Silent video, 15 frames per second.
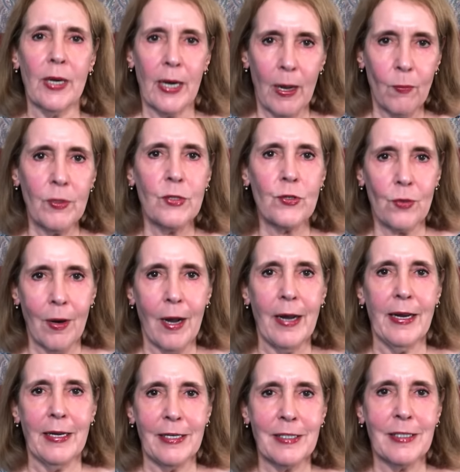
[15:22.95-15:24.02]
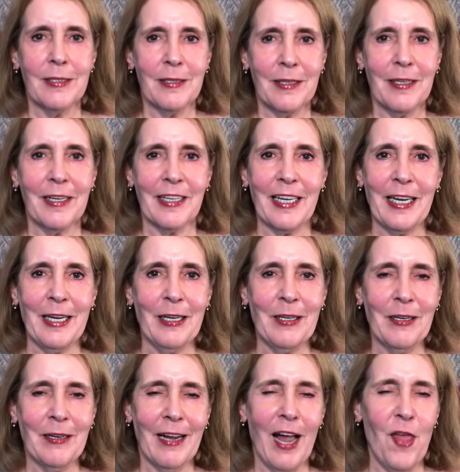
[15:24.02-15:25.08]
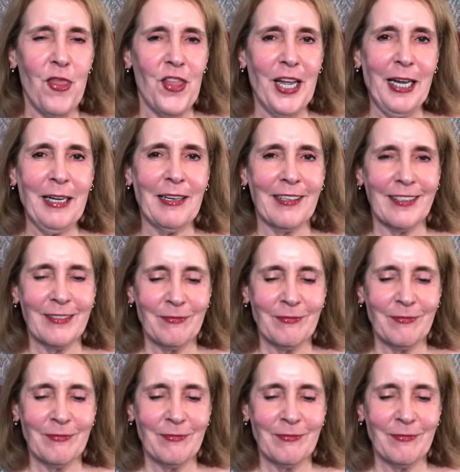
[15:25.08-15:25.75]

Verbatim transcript: I would try it again, I think.